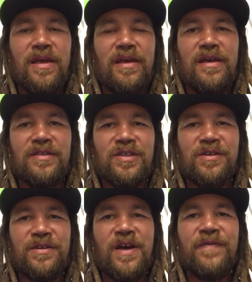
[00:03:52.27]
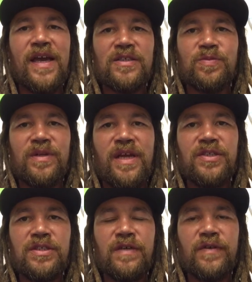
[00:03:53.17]
is a good enough
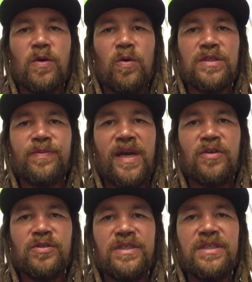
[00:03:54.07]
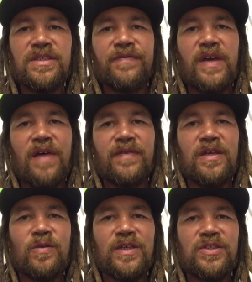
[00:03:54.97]
explanation of the course boundaries. If you have any
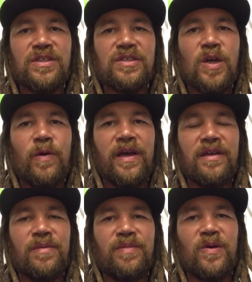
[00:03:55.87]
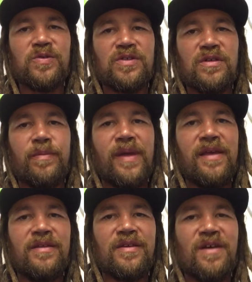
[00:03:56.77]
questions, go ahead and post them
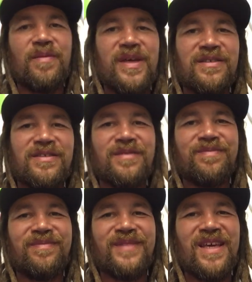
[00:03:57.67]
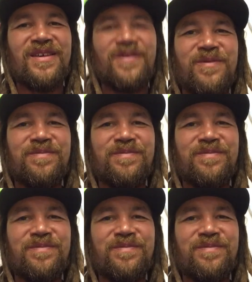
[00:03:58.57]
in the comments. Thank you.